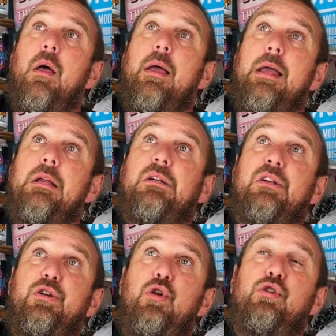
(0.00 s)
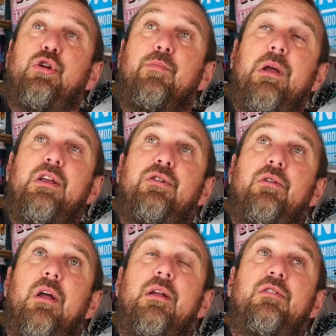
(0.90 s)
YouTube being
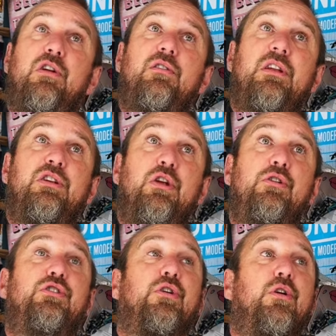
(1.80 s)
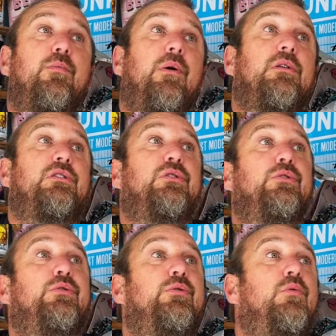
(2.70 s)
using YouTube
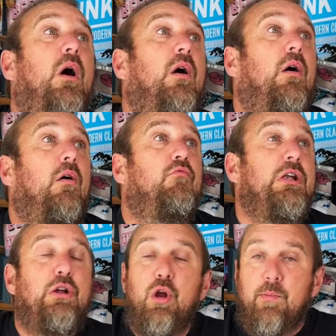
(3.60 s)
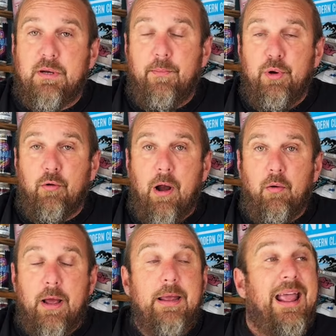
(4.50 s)
to recoup some of your
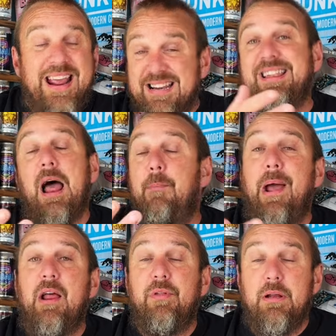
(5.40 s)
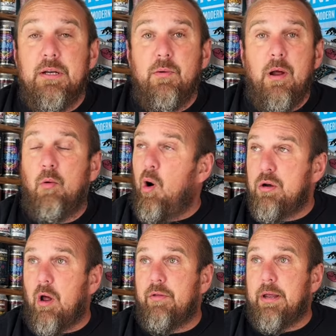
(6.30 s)
outlay? Is that a bad thing as well? I
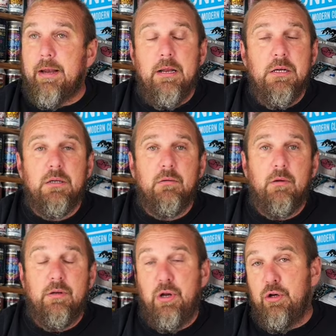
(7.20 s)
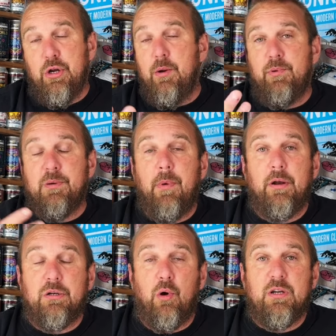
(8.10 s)
don't think it is. YouTube's a
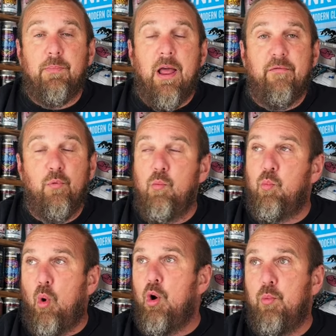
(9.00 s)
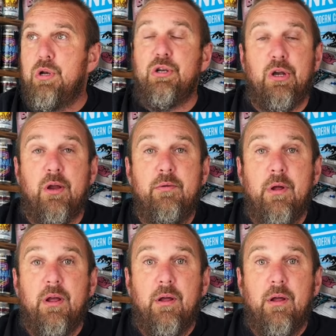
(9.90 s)
monetized platform. Why wouldn't you?